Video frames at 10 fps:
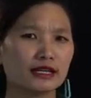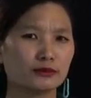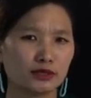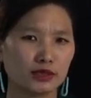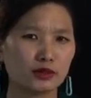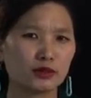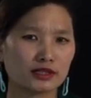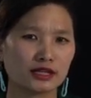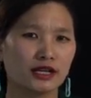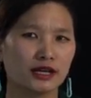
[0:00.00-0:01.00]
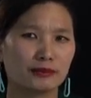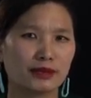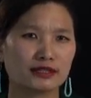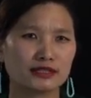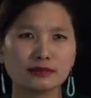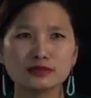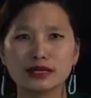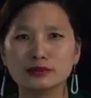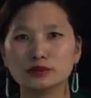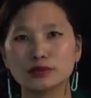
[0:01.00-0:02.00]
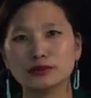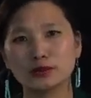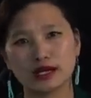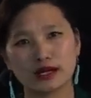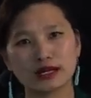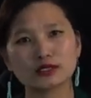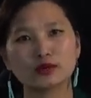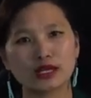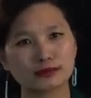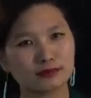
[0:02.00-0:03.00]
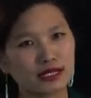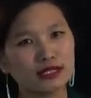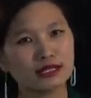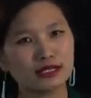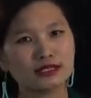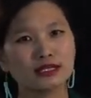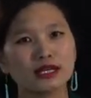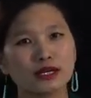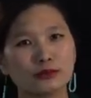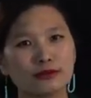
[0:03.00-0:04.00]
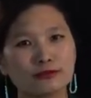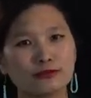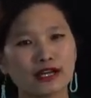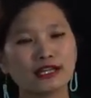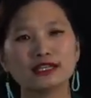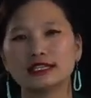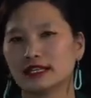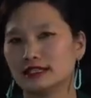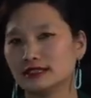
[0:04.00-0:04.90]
like we know it, but sometimes when we are asked to explain it, we find it a